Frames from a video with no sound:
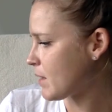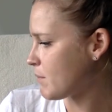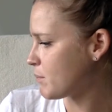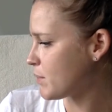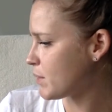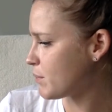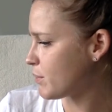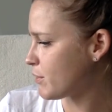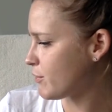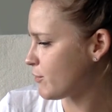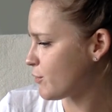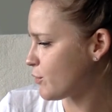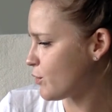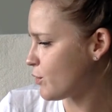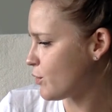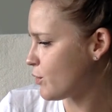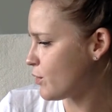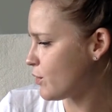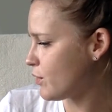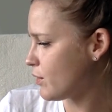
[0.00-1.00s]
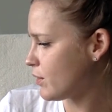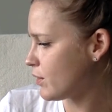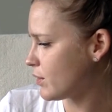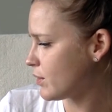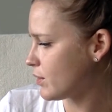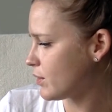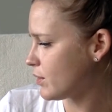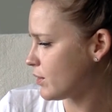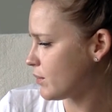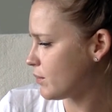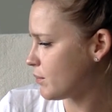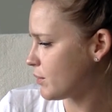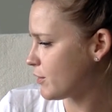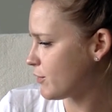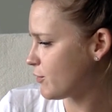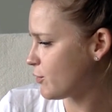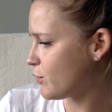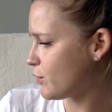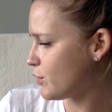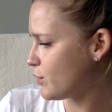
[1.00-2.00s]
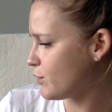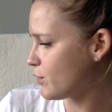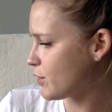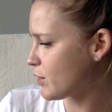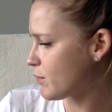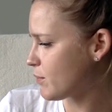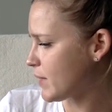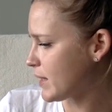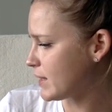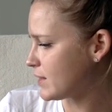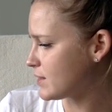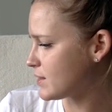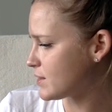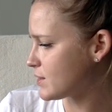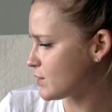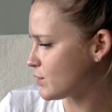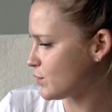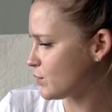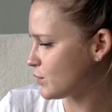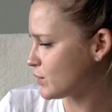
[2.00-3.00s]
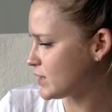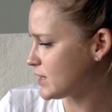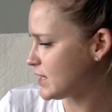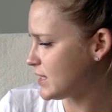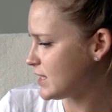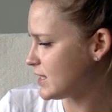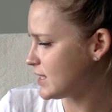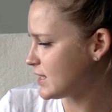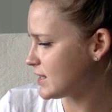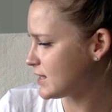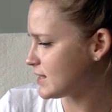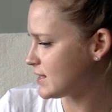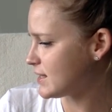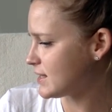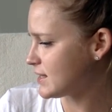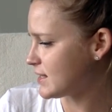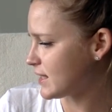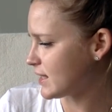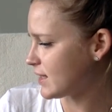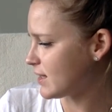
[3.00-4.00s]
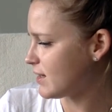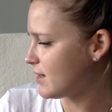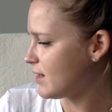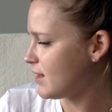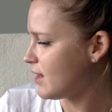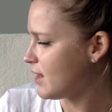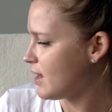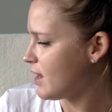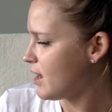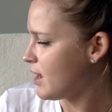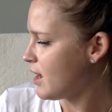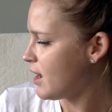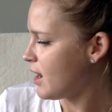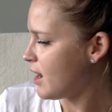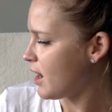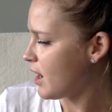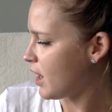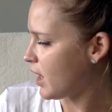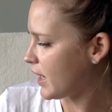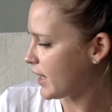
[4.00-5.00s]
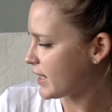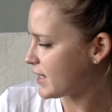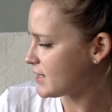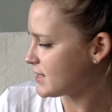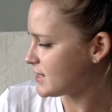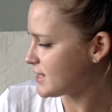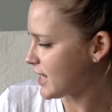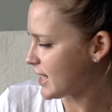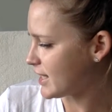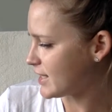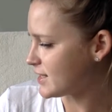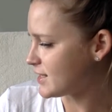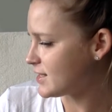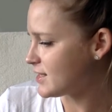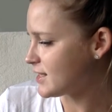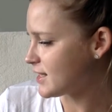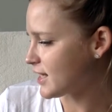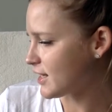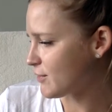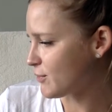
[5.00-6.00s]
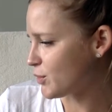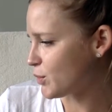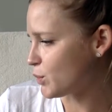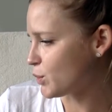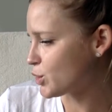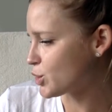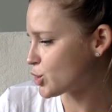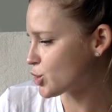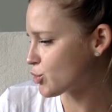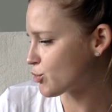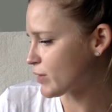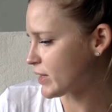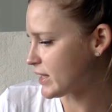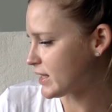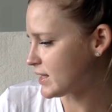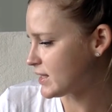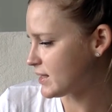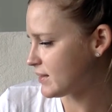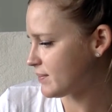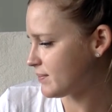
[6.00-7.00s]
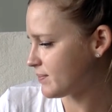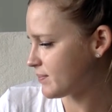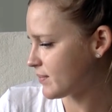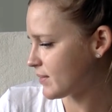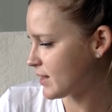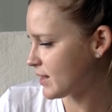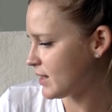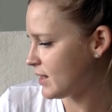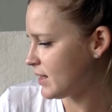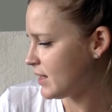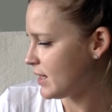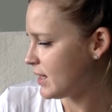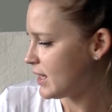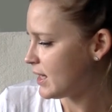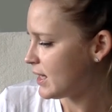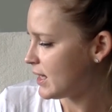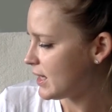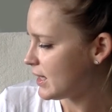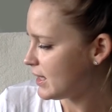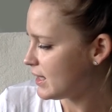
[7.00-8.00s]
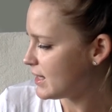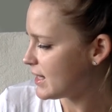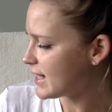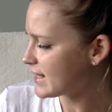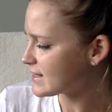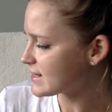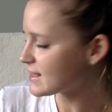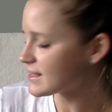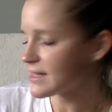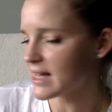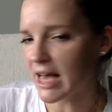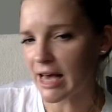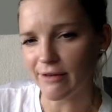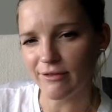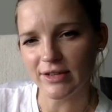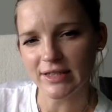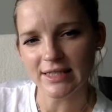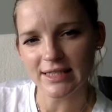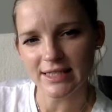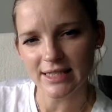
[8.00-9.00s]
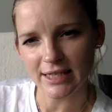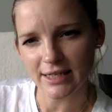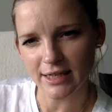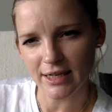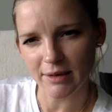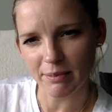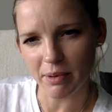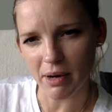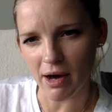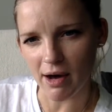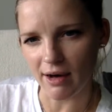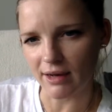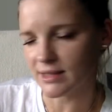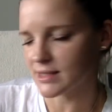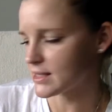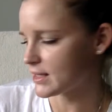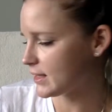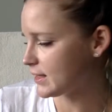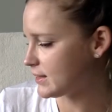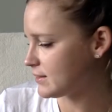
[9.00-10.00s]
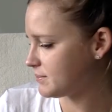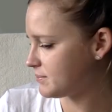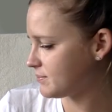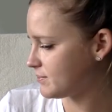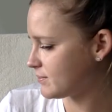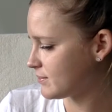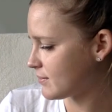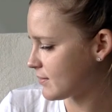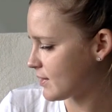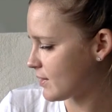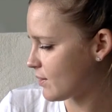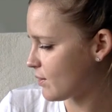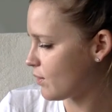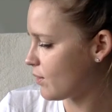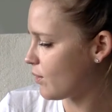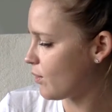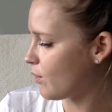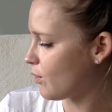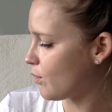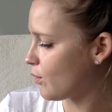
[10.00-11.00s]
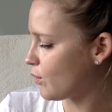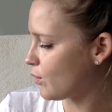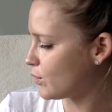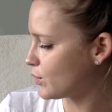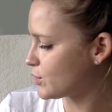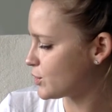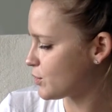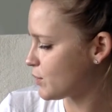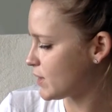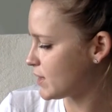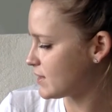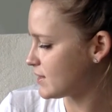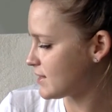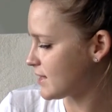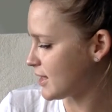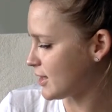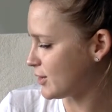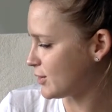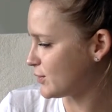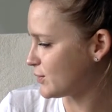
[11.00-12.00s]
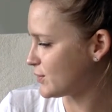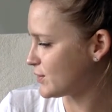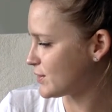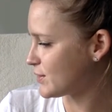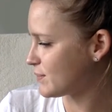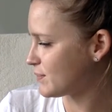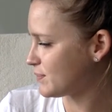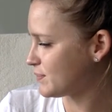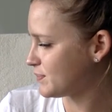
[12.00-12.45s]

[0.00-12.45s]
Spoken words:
But before you commence your tedious sitting, I intend to give you a treat. Let us have a dinner party, all to ourselves.